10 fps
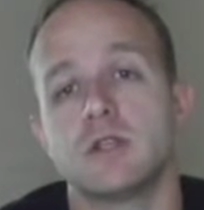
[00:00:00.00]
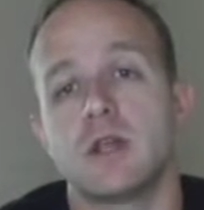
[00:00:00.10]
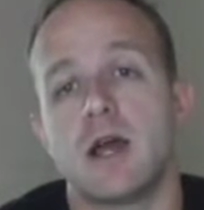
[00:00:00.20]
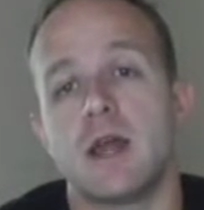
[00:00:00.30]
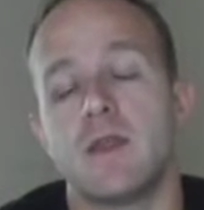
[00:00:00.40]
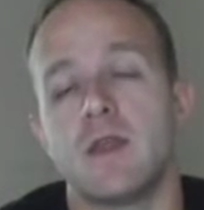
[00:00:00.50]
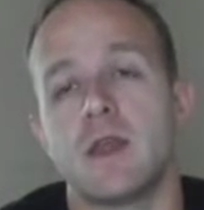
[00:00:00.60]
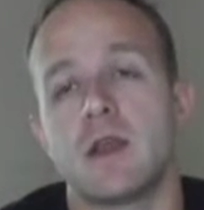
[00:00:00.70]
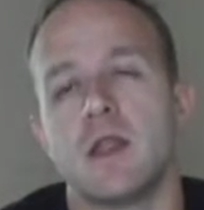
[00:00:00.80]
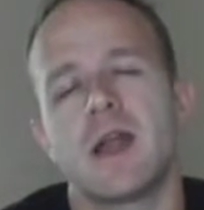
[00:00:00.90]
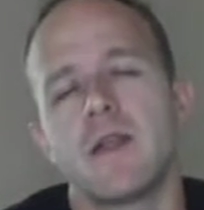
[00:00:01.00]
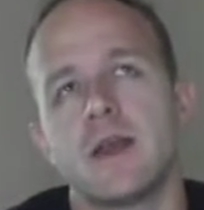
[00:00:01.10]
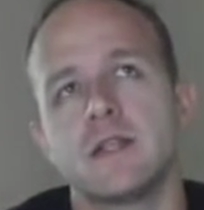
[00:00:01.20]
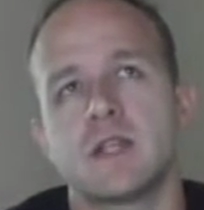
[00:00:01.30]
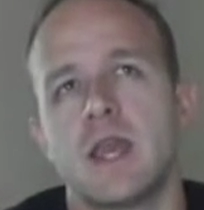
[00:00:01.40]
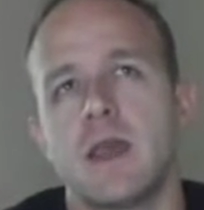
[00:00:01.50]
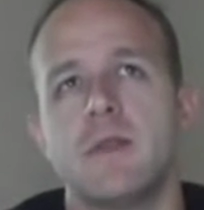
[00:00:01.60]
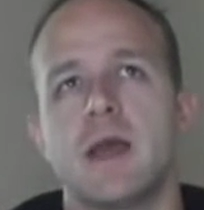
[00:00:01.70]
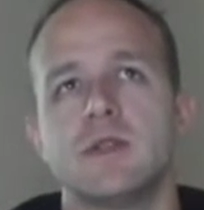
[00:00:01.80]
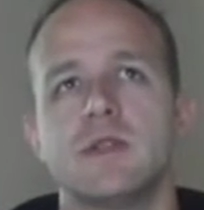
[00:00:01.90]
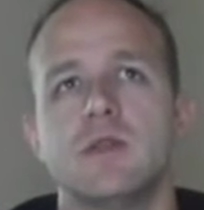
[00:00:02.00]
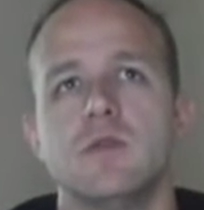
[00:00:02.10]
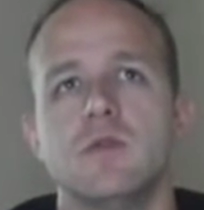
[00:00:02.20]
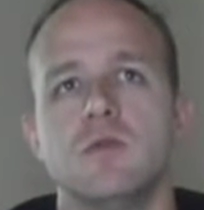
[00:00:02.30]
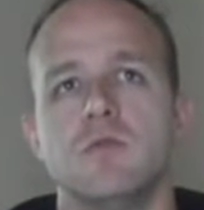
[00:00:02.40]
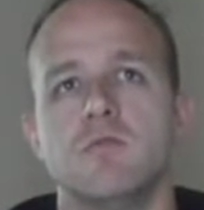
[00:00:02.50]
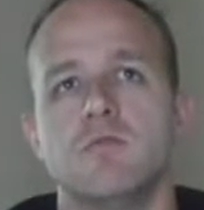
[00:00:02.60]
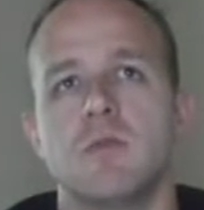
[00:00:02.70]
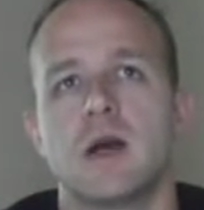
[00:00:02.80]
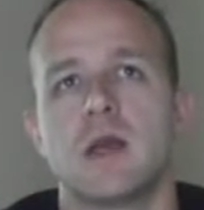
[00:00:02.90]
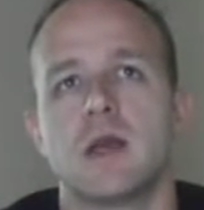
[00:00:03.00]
which I think a lot of that just came down to